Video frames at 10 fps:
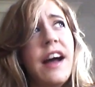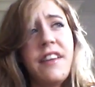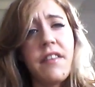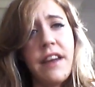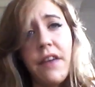
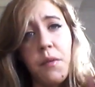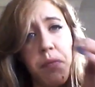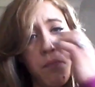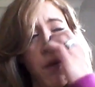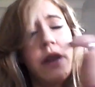and doesn't ever
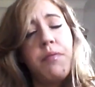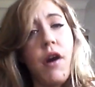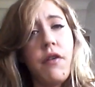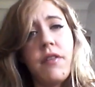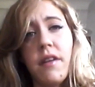really
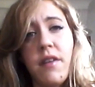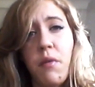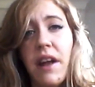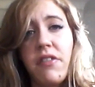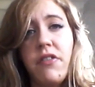prioritise
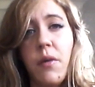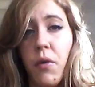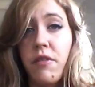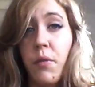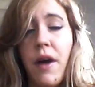our relationship
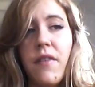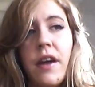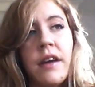whatsoever.